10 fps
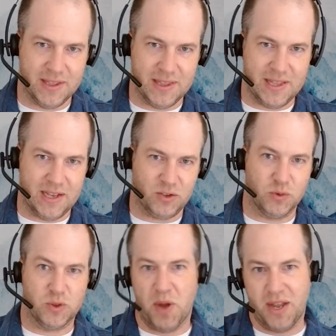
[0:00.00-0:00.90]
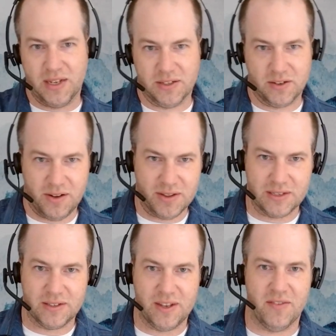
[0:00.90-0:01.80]
that's responding to all this
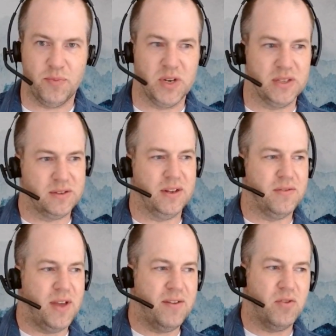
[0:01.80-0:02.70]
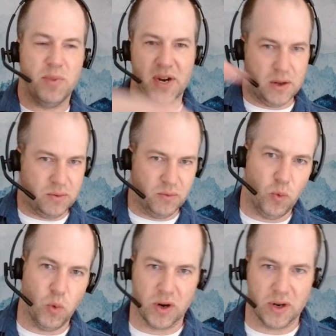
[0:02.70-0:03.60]
stuff, but it's kind of everybody
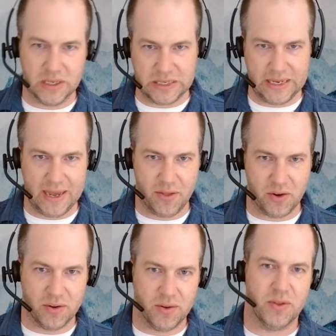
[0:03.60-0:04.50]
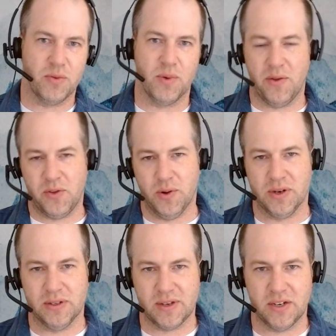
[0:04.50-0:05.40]
working together throughout the
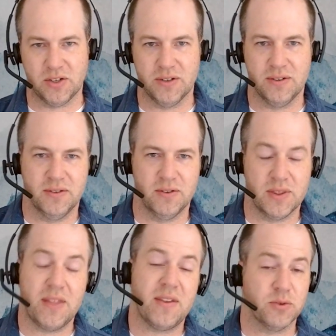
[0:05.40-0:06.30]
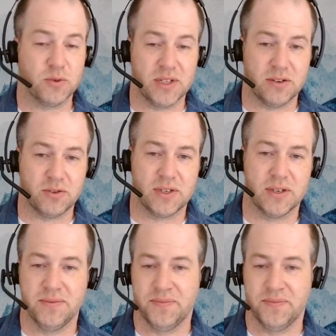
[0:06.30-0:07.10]
organization. So I thought that was really interesting.